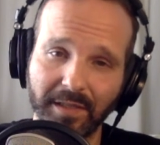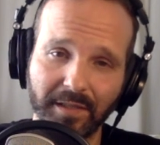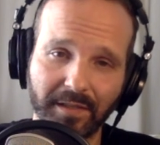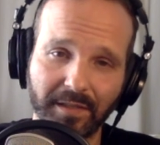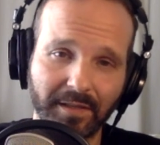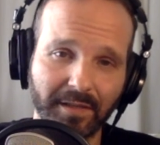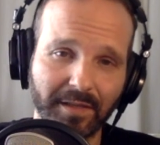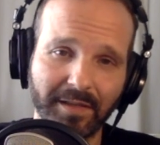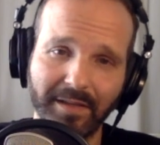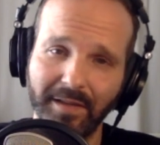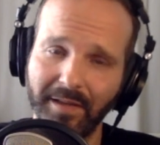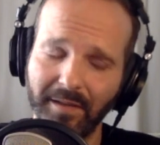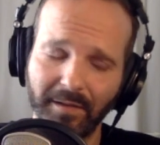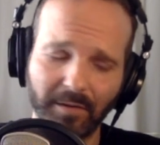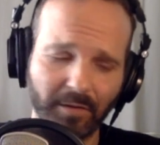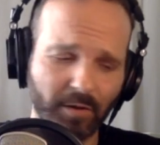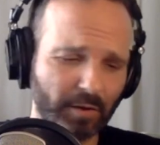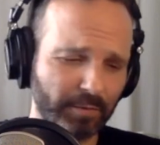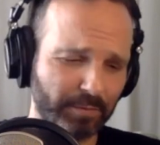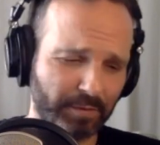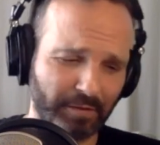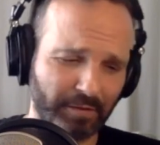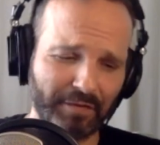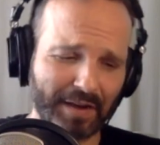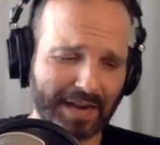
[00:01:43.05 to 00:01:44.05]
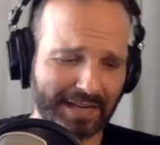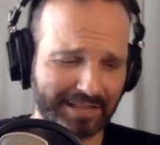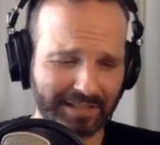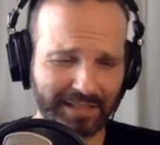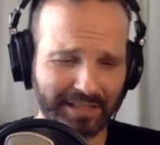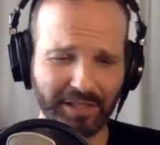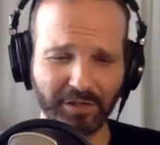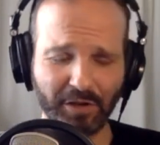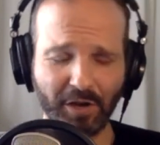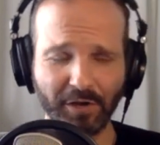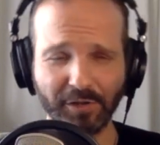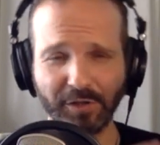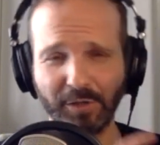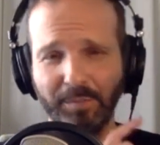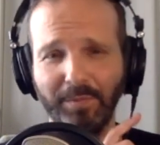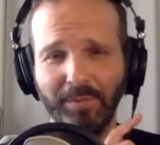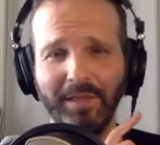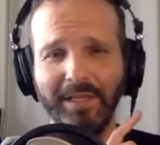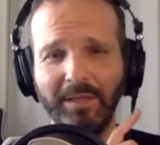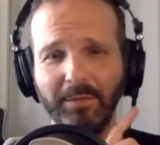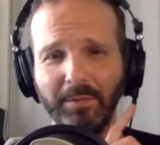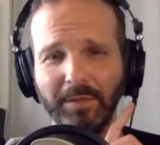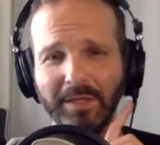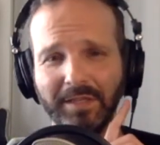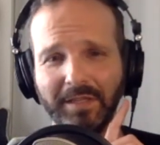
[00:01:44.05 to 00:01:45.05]
And the fact that he's also
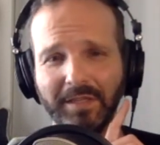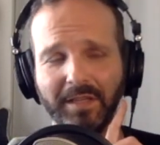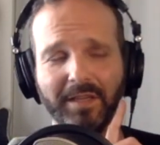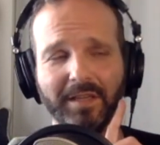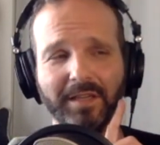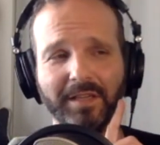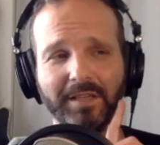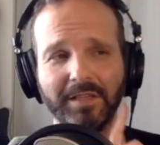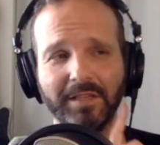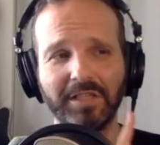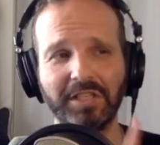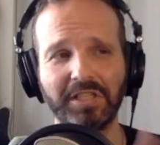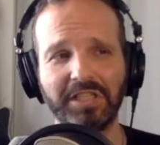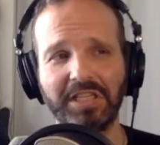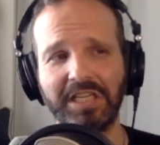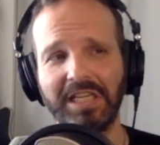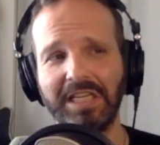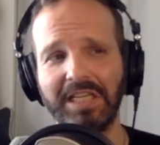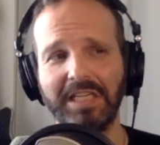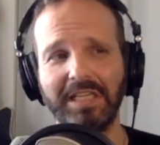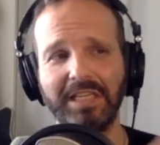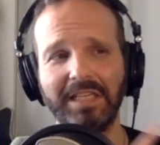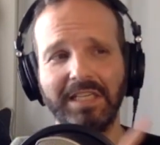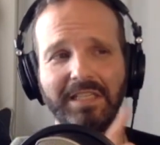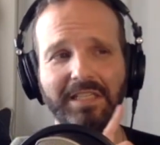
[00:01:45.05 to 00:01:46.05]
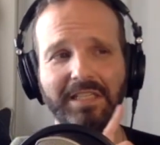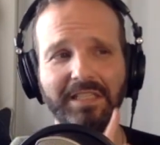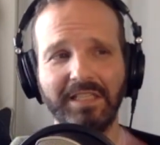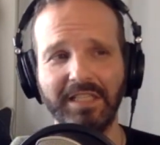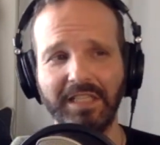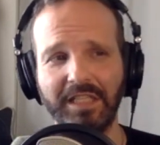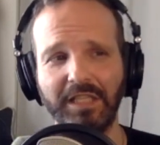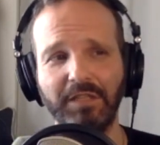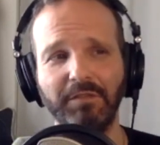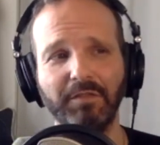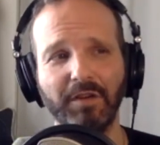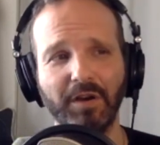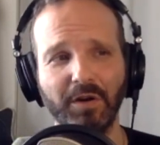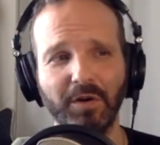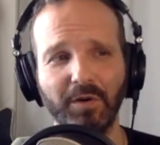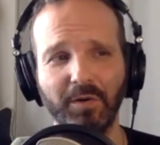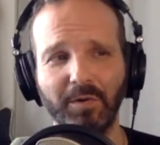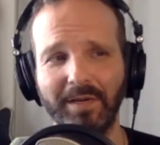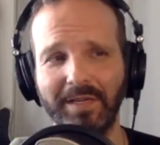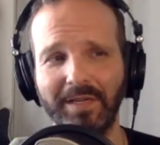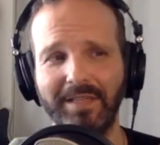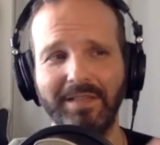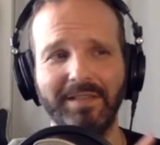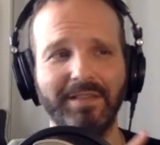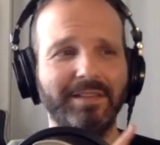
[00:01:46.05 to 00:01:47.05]
played with Sting and
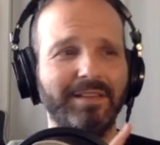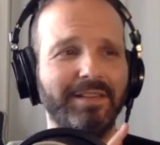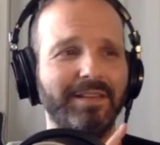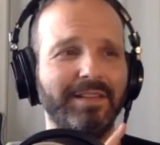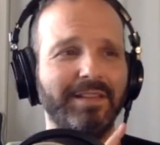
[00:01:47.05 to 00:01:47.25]
Devo and